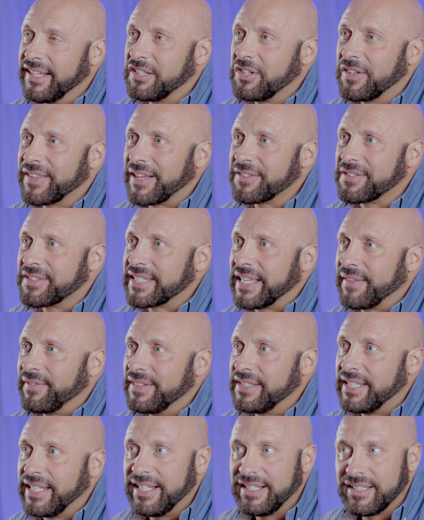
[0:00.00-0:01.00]
The
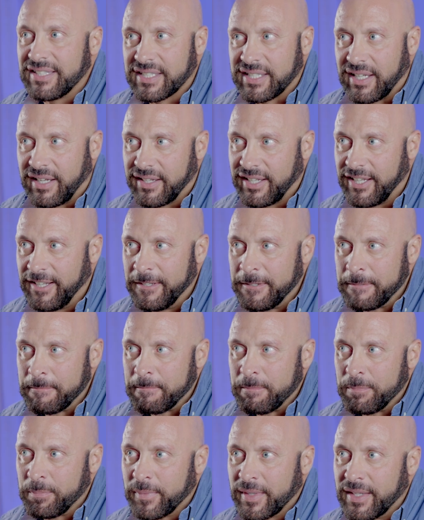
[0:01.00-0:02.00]
2017 study
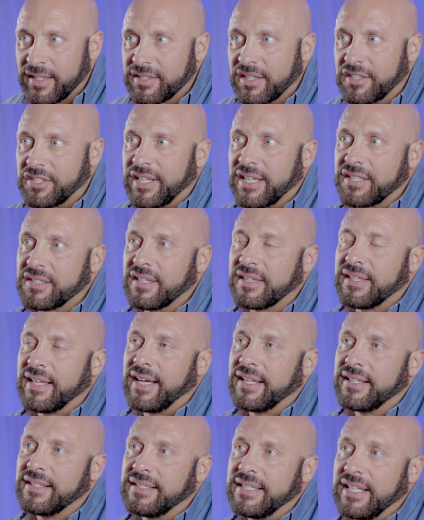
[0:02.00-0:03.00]
suggested
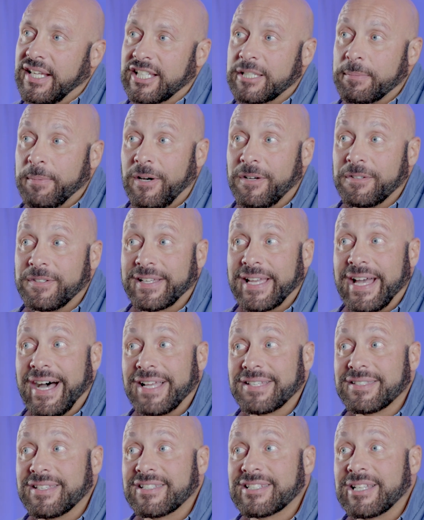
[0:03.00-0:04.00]
that D-aspartic
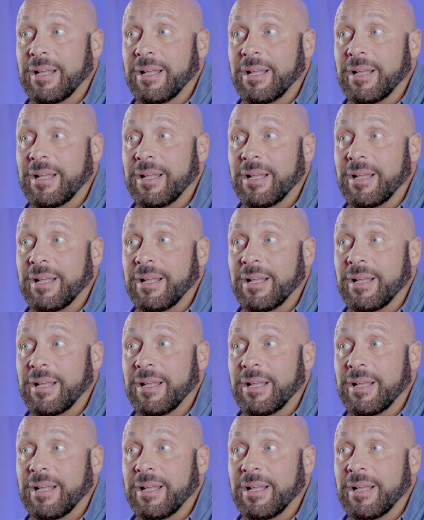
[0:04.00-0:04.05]
acid